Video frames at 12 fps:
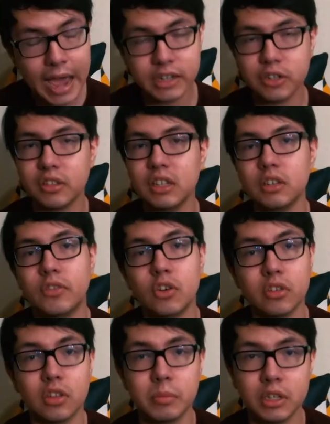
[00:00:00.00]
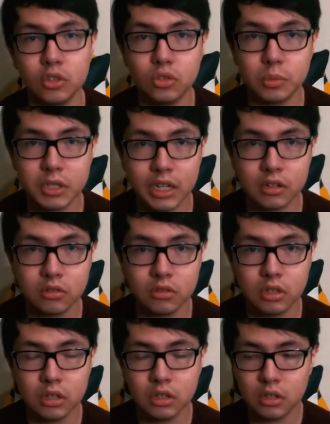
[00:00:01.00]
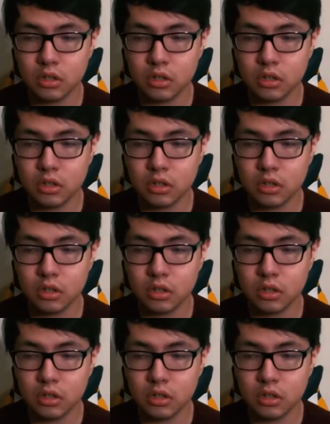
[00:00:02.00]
I just need to focus on my YouTube channel.